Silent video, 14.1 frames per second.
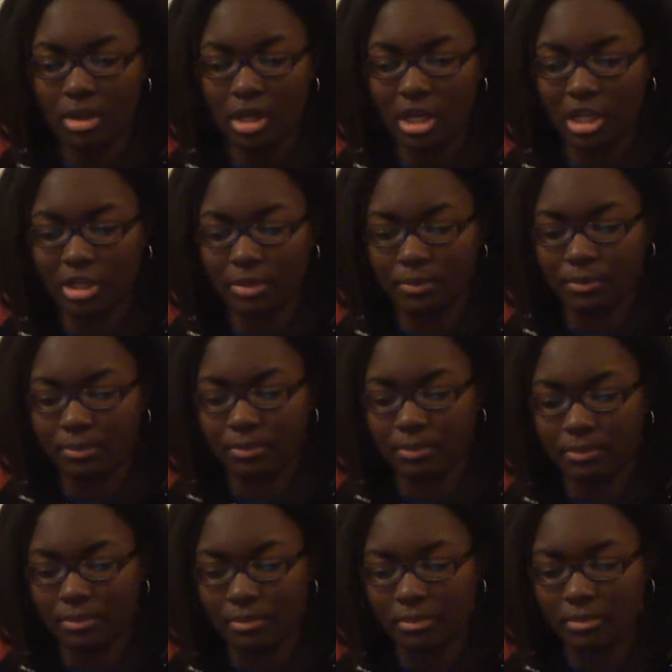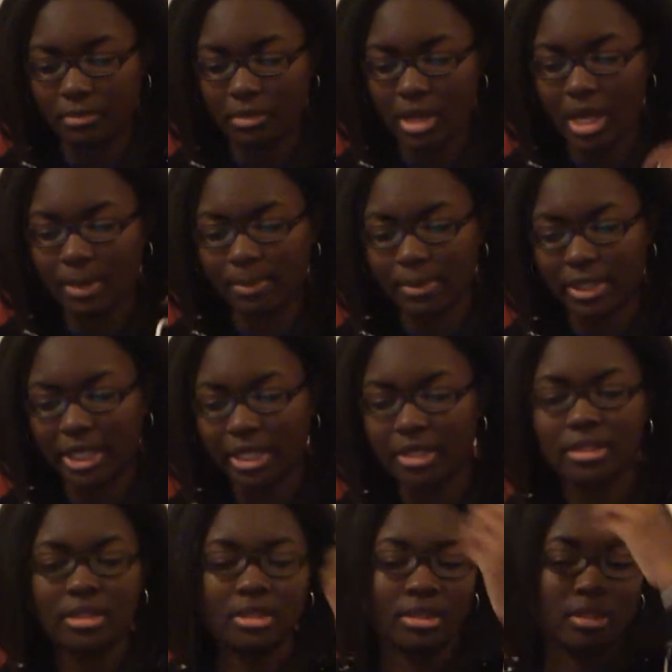I
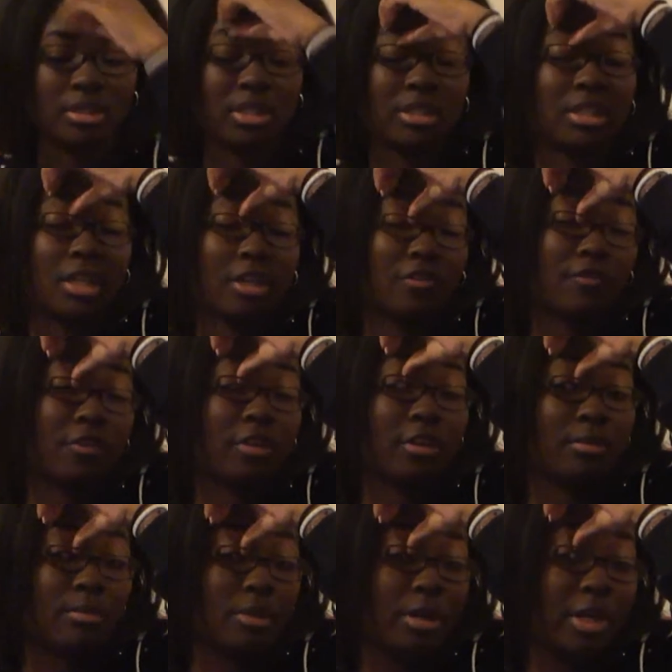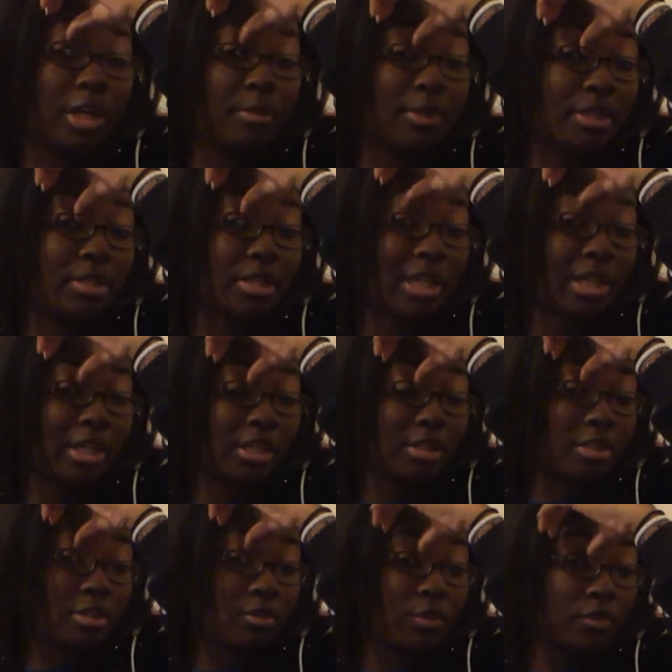plan to stay for AP Psych
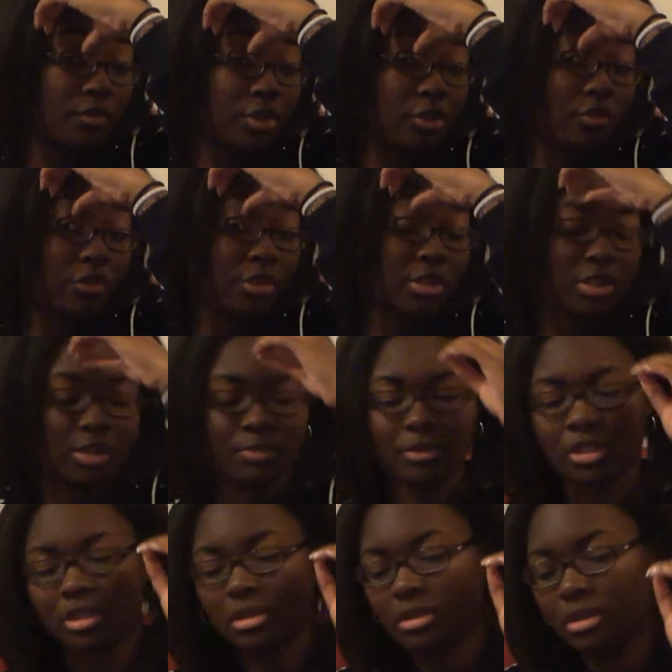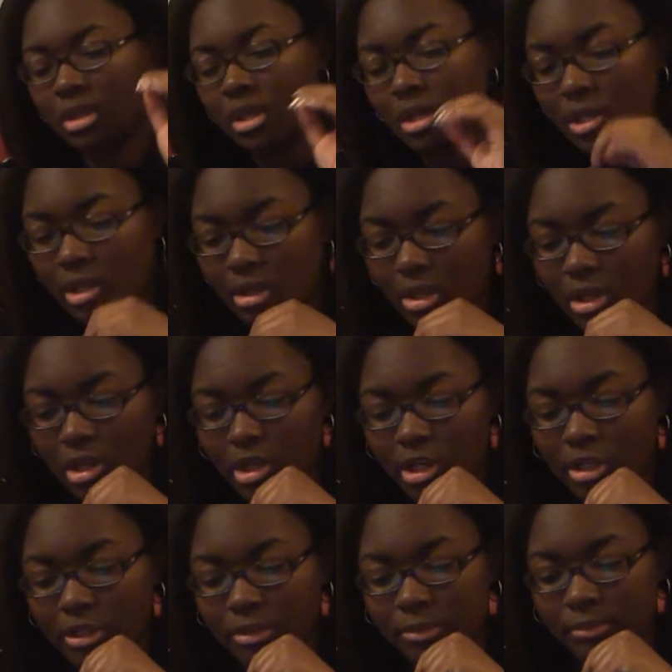to review for something,
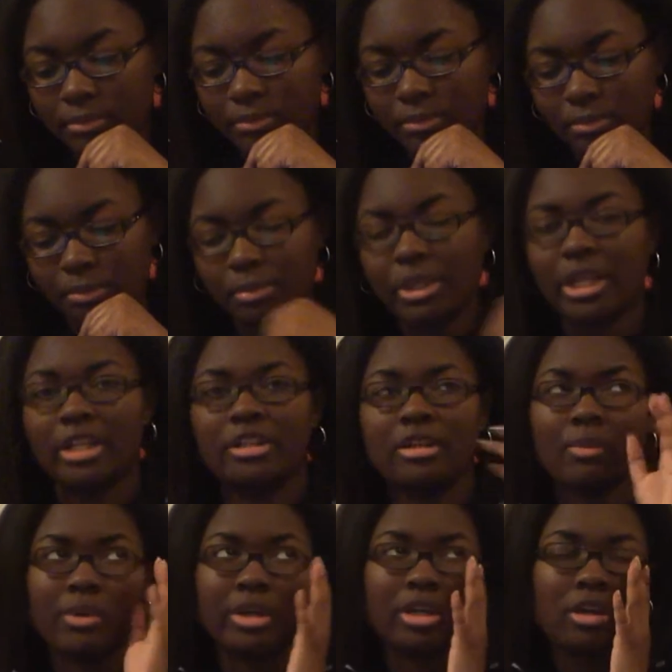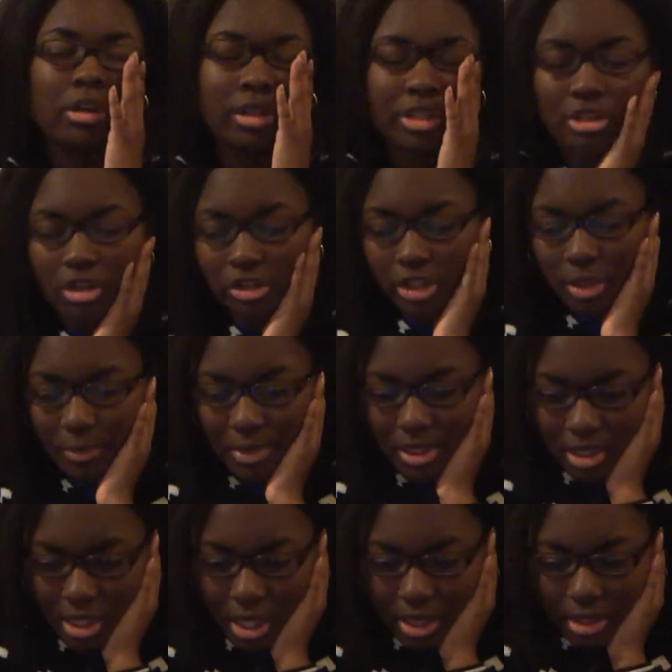but I ended up working on the scholarship
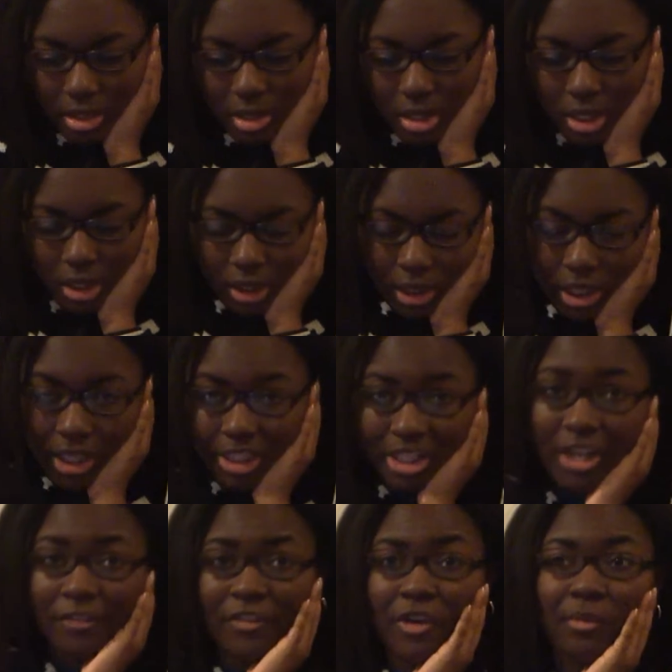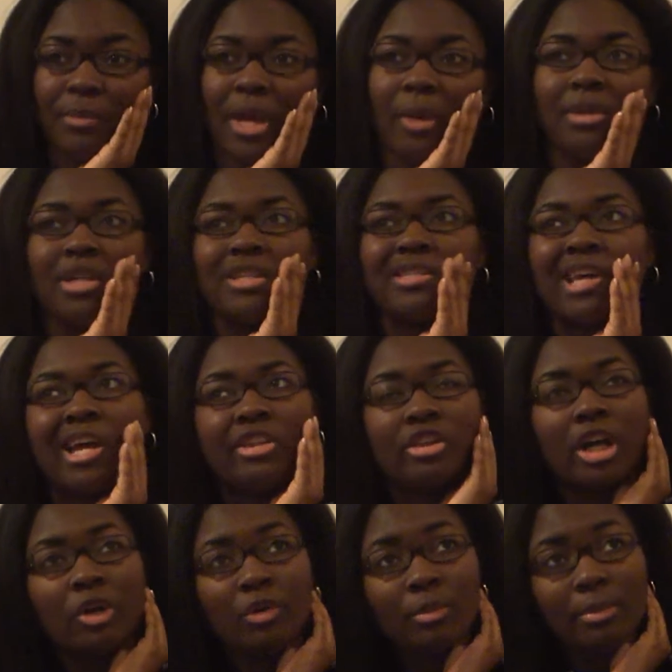instead, and I felt bad because I
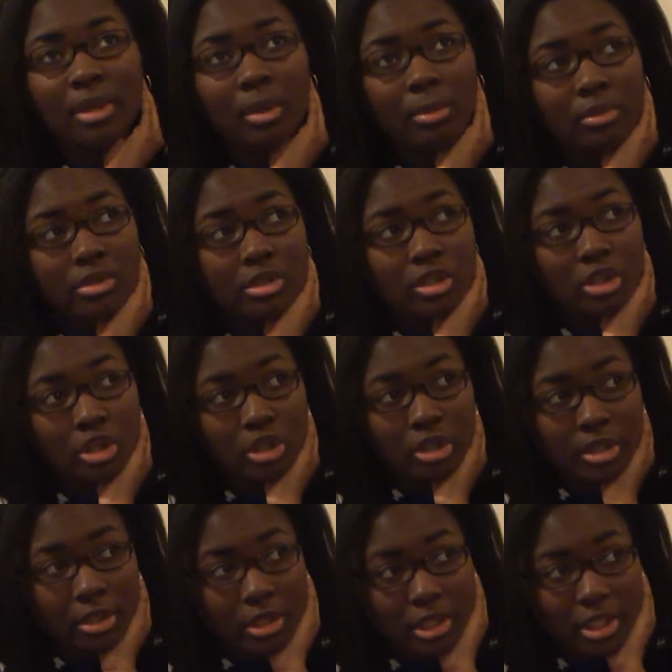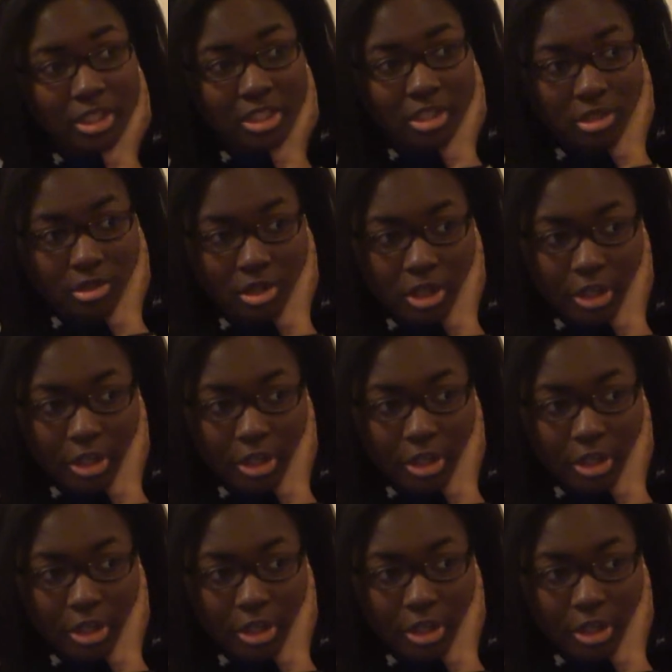thought I would be able to get to